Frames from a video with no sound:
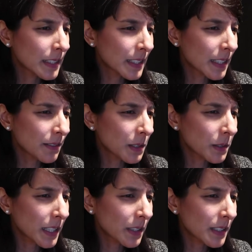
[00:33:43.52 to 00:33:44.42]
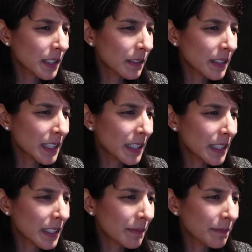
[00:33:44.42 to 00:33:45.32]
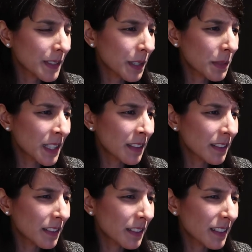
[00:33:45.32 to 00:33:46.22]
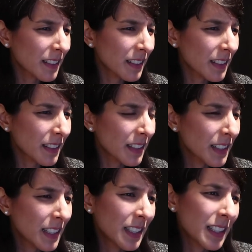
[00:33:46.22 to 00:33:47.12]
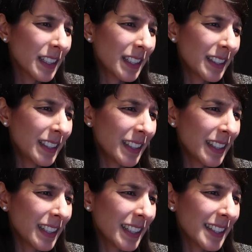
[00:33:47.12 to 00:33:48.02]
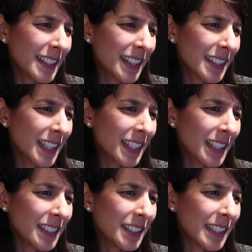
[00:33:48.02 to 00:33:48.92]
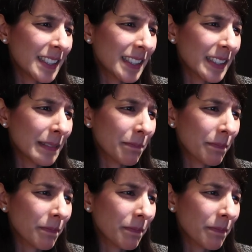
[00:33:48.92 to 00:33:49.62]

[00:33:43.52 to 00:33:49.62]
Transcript: let's have a look here. Is there anything? I mean, yeah, it's that sun energy, isn't it?